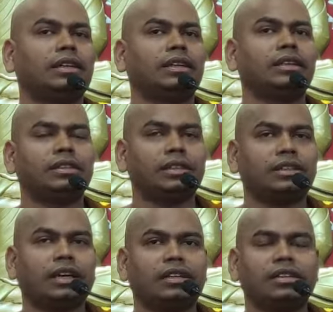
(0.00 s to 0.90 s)
in
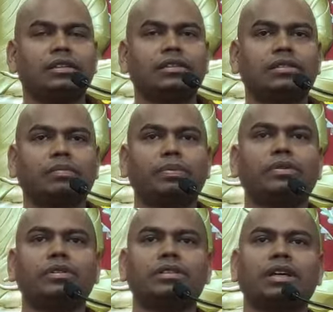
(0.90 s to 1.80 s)
return
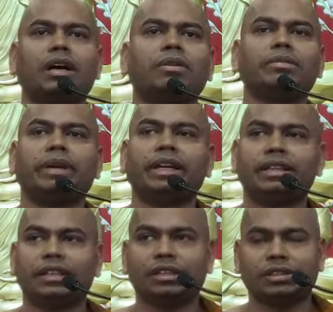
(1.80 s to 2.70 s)
supports our
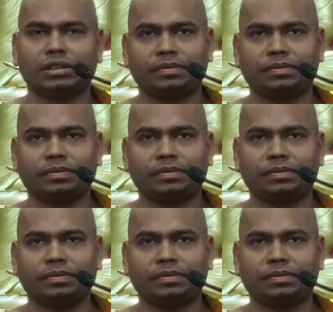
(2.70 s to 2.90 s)
meditation.